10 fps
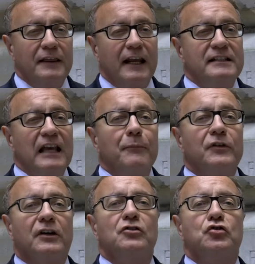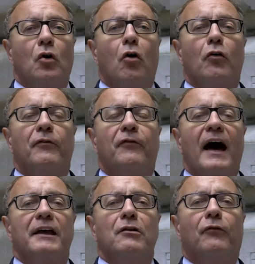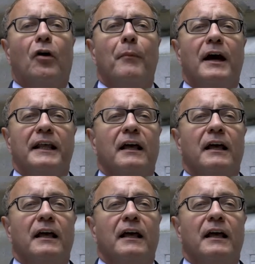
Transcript: that attempt to control the value of our money.